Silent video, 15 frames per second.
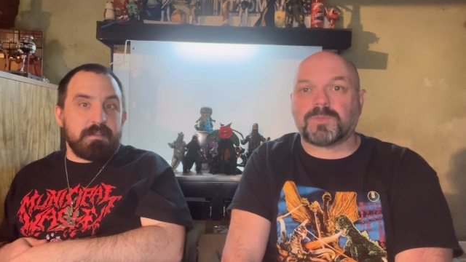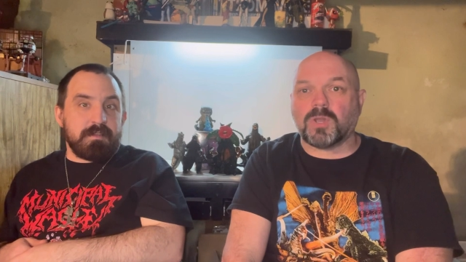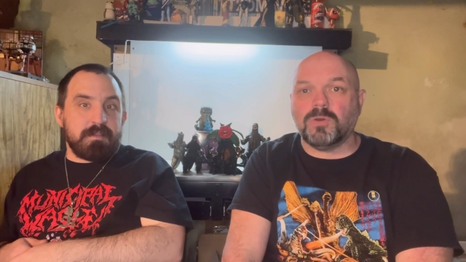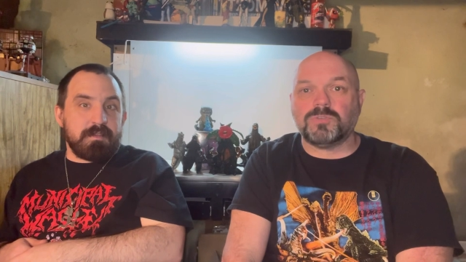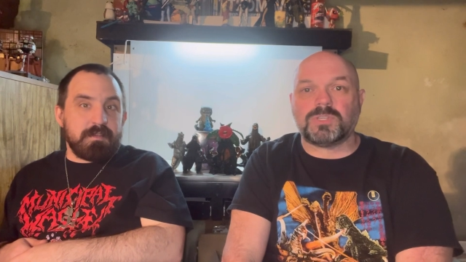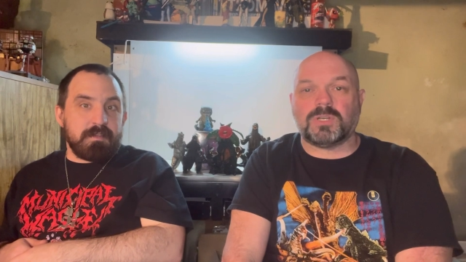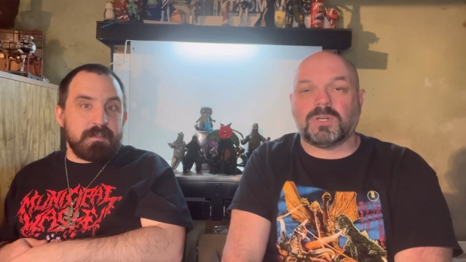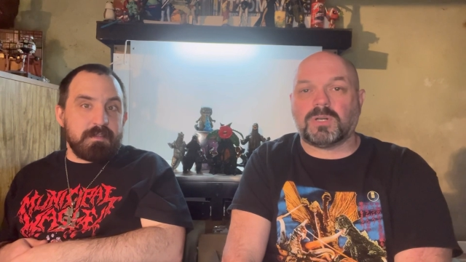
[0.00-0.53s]
Speaker 1: in her
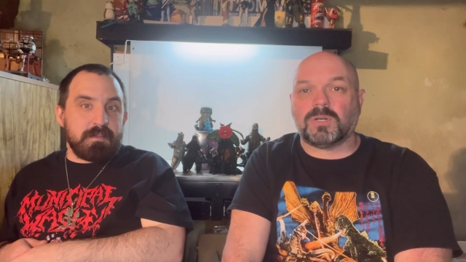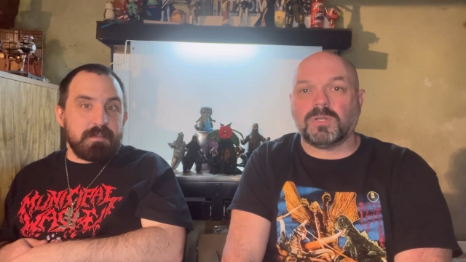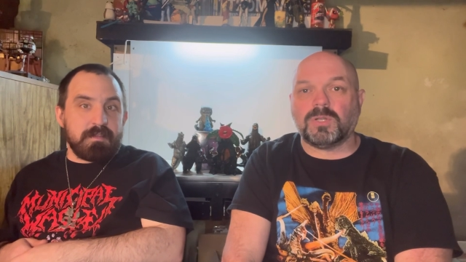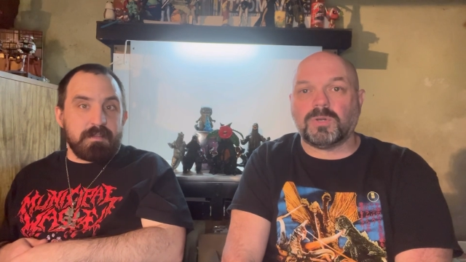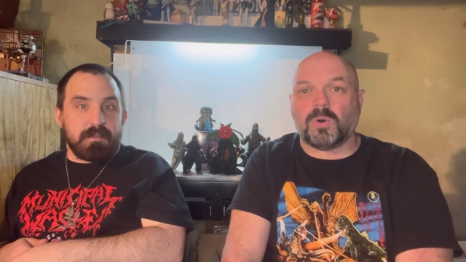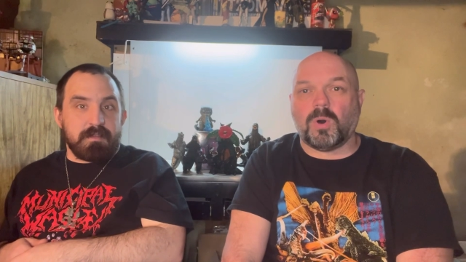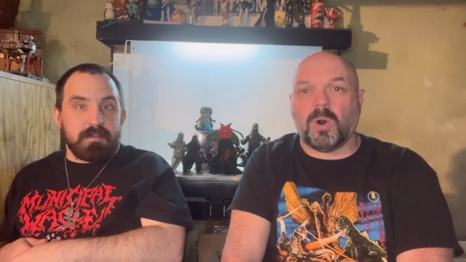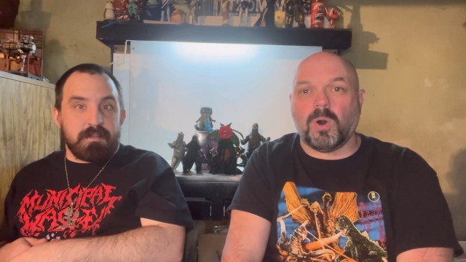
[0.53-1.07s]
little
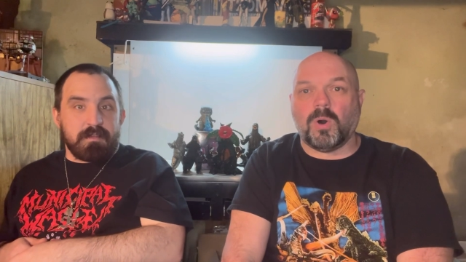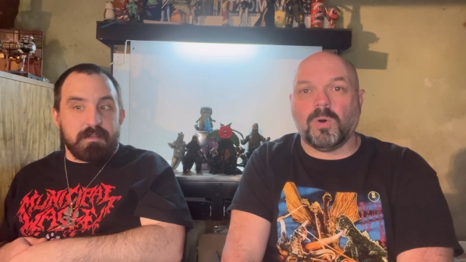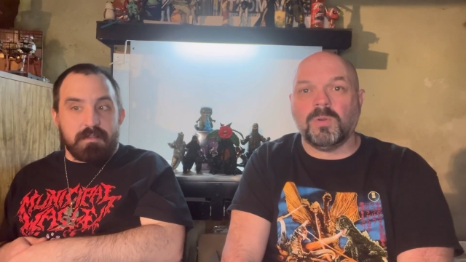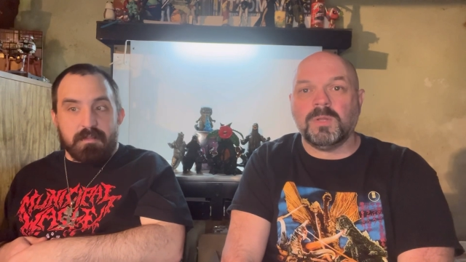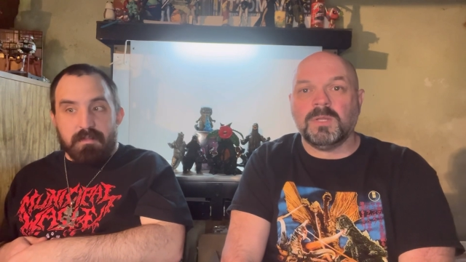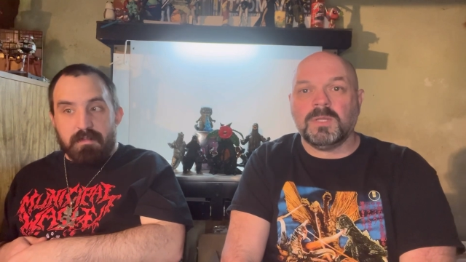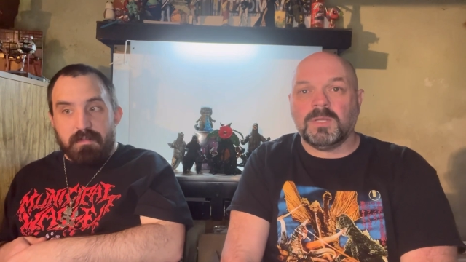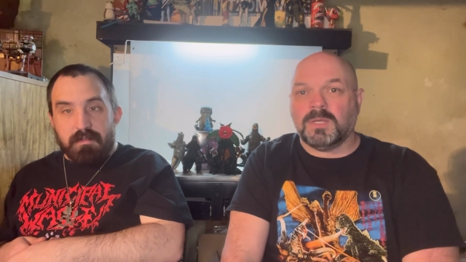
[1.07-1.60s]
hole,
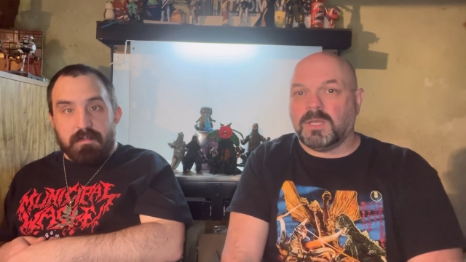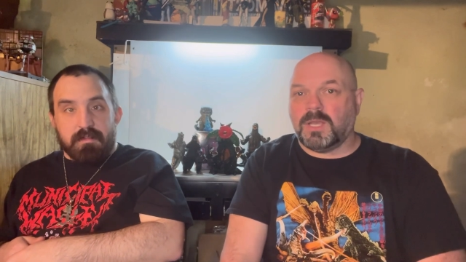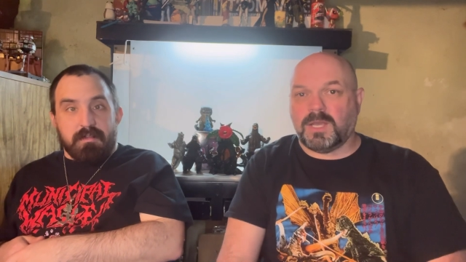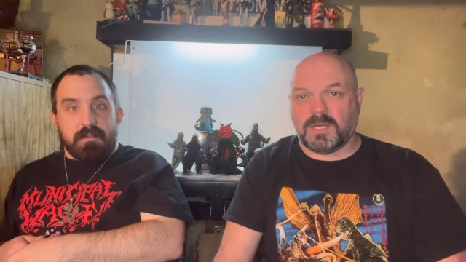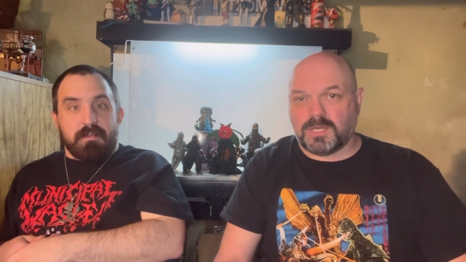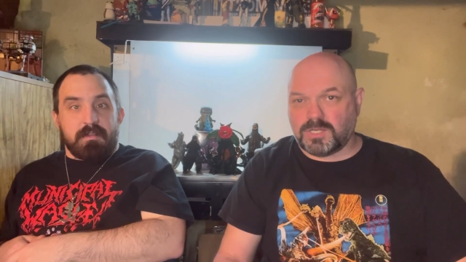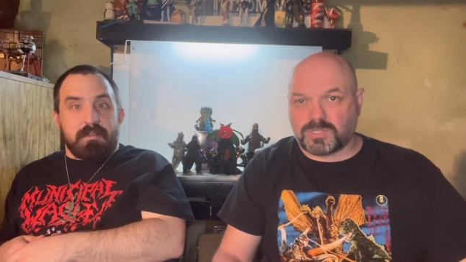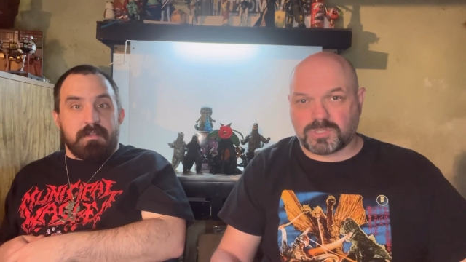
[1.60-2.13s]
and he's,
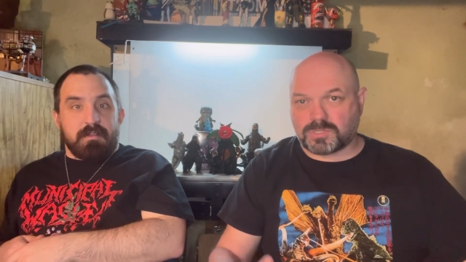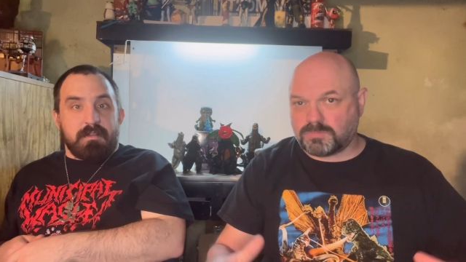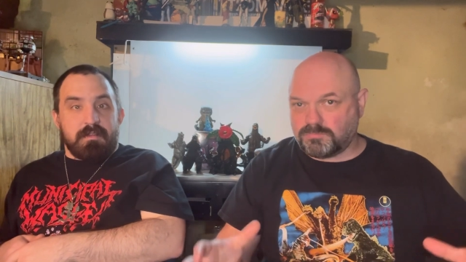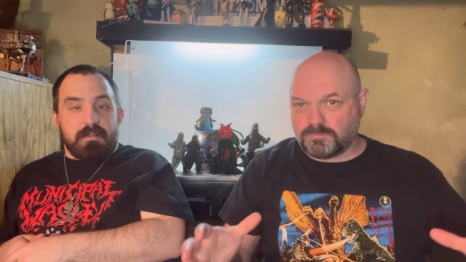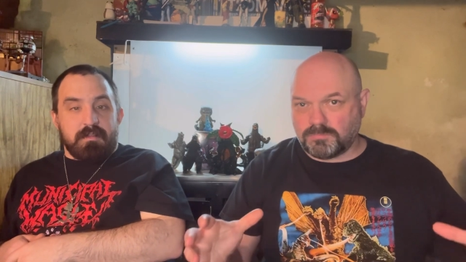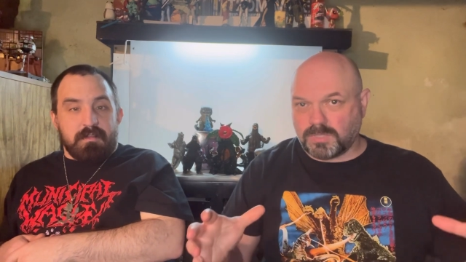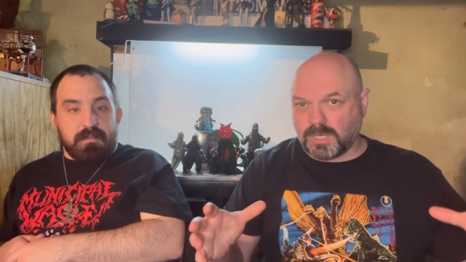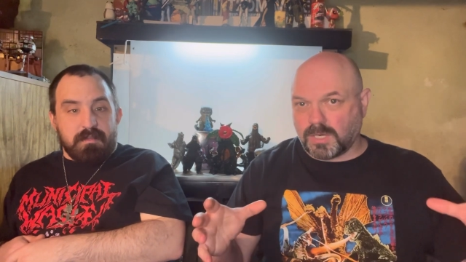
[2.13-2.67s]
you
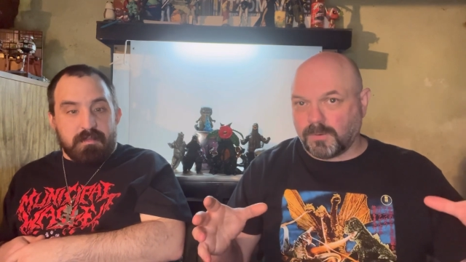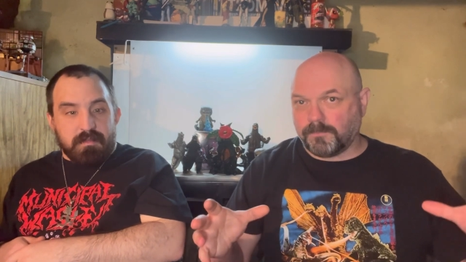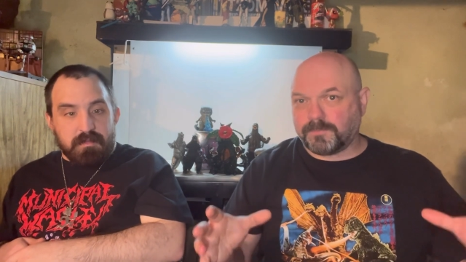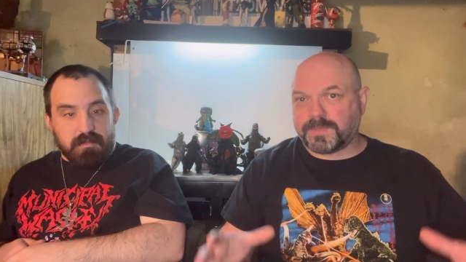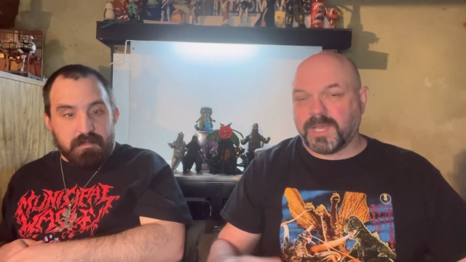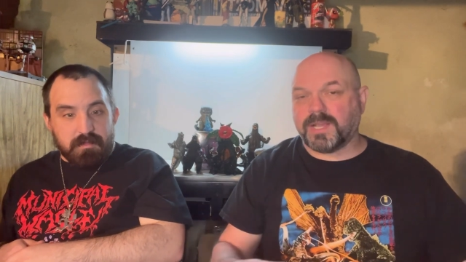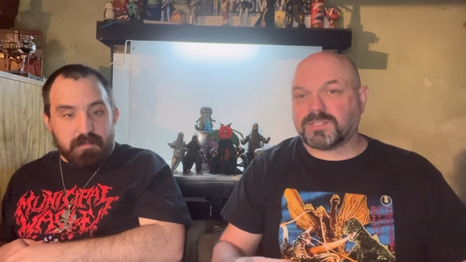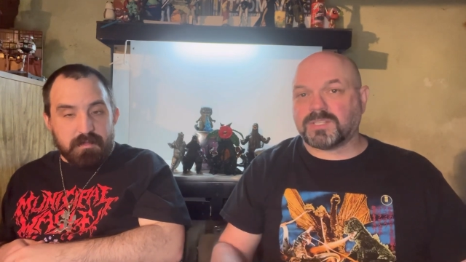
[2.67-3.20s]
know, takes a
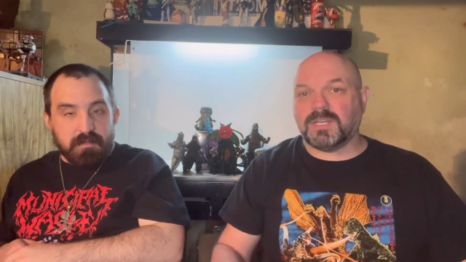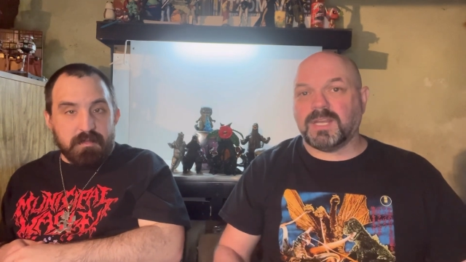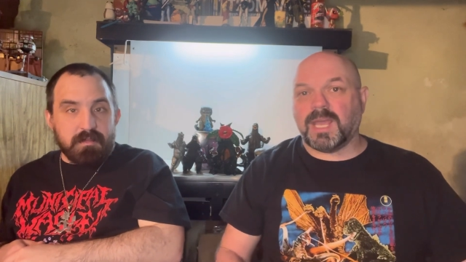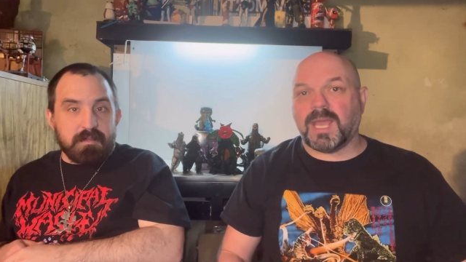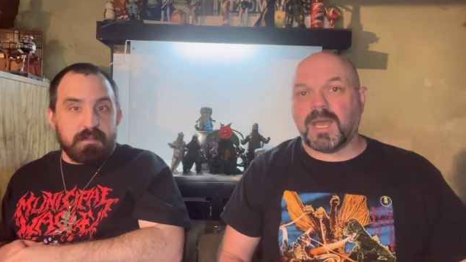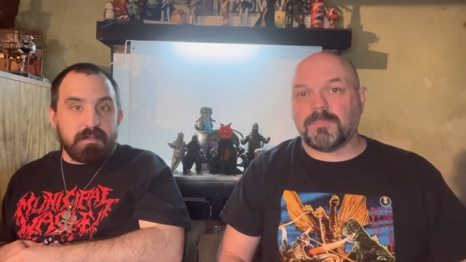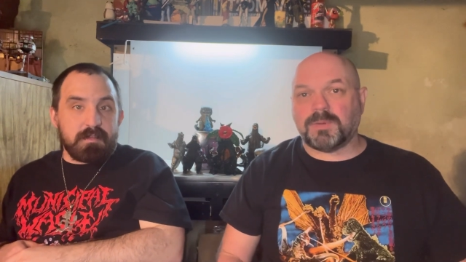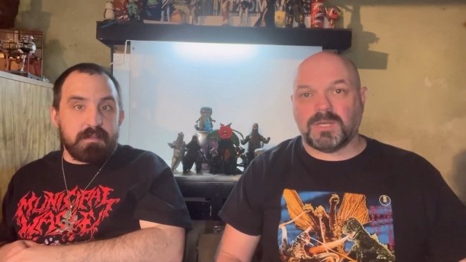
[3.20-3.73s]
nap, and
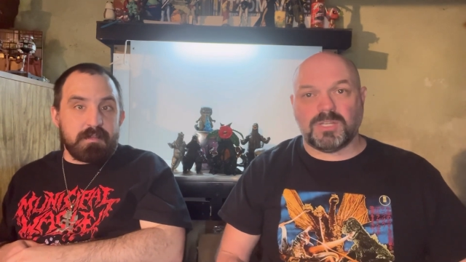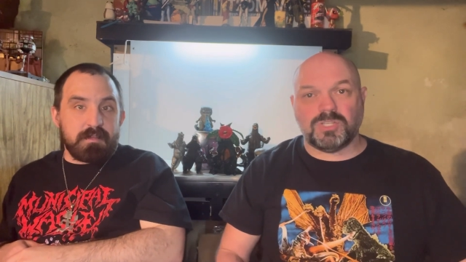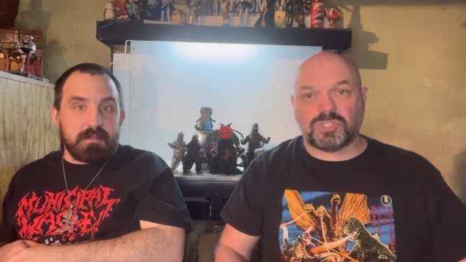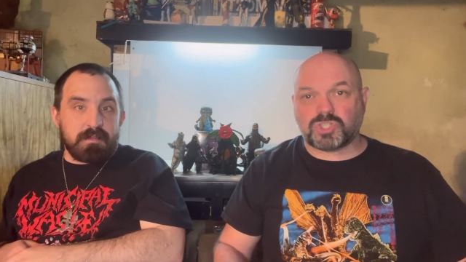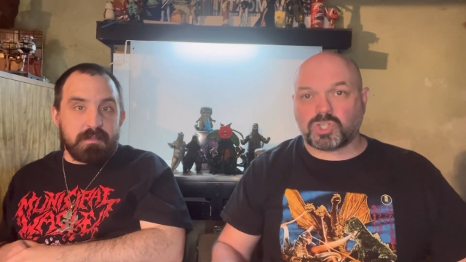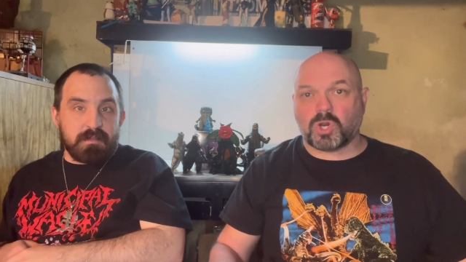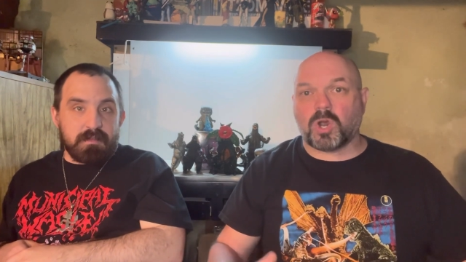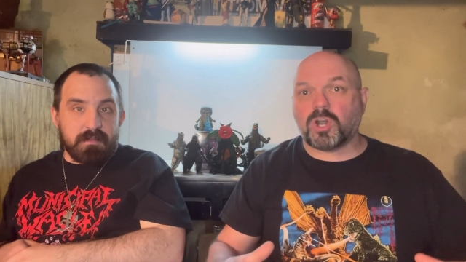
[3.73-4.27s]
he's
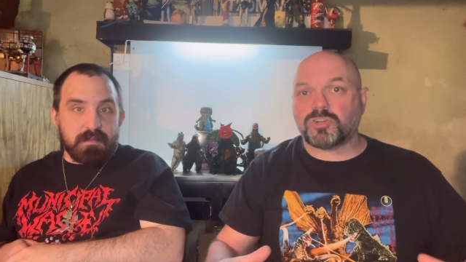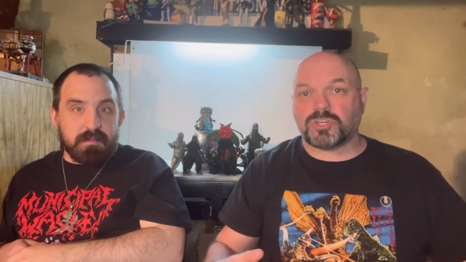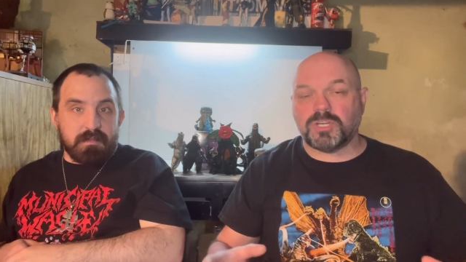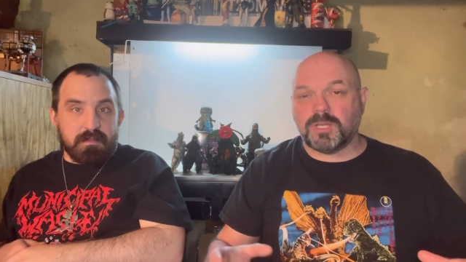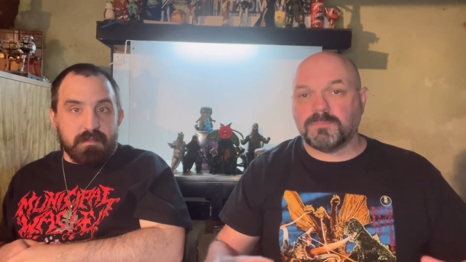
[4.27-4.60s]
charging himself.